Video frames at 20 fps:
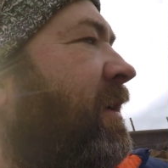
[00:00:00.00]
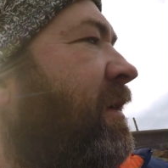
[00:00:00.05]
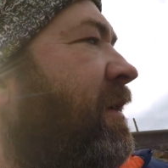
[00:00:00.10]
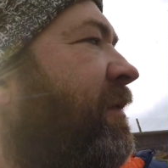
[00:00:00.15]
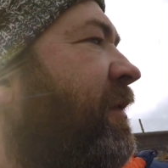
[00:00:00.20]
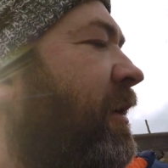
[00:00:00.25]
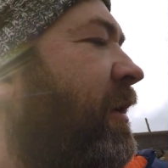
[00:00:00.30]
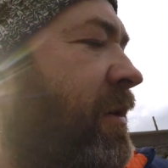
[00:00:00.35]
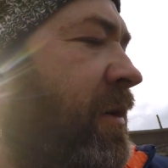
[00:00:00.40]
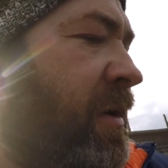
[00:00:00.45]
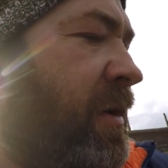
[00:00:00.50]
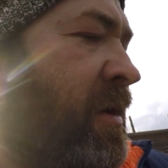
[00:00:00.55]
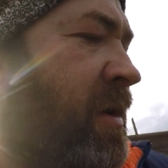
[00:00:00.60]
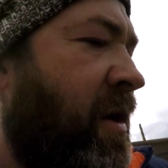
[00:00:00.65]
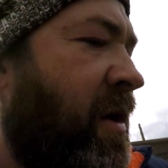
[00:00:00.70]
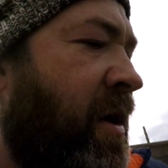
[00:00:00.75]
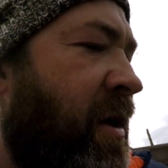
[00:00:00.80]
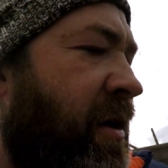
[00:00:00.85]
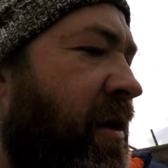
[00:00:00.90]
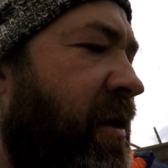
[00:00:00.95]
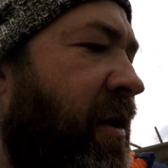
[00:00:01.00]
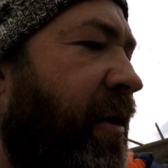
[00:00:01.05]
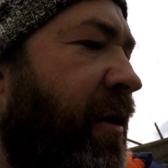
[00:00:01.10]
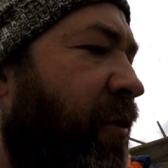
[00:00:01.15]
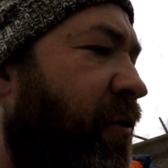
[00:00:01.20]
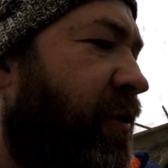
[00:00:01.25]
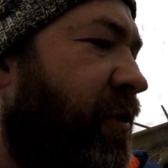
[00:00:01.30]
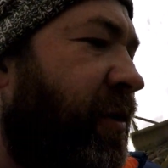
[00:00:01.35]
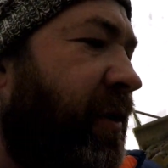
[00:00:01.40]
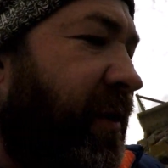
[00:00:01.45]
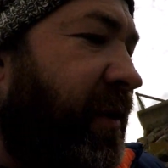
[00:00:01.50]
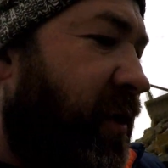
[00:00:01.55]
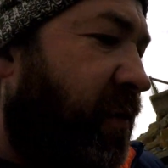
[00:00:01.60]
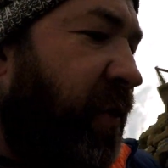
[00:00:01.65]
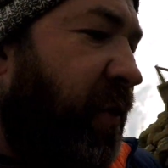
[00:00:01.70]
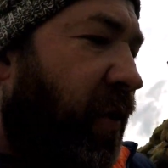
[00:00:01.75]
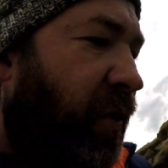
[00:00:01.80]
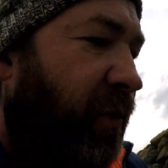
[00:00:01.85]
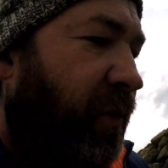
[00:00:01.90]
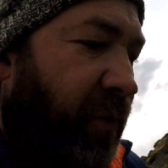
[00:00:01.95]
If you're new to the
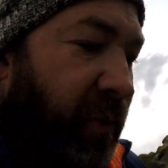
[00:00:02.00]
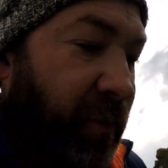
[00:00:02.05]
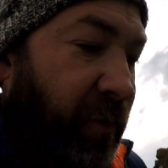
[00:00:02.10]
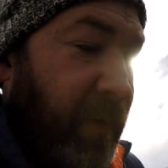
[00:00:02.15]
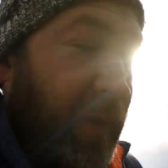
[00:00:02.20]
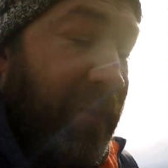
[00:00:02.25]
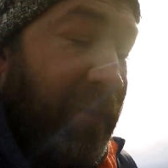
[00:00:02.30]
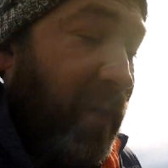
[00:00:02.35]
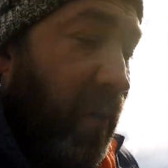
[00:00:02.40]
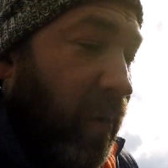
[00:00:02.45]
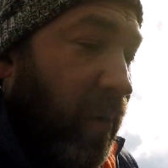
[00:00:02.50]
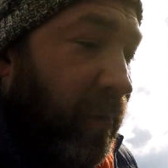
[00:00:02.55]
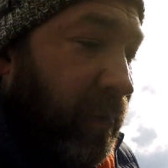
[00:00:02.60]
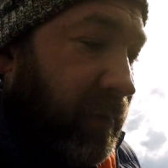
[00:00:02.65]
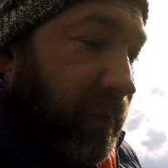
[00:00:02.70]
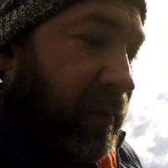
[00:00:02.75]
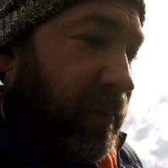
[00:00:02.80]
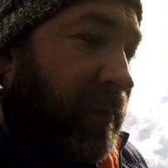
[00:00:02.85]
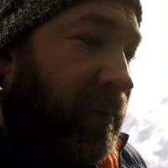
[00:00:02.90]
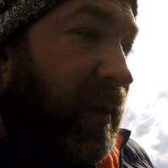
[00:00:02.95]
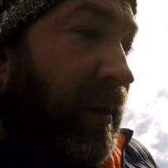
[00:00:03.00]
sport, or even old,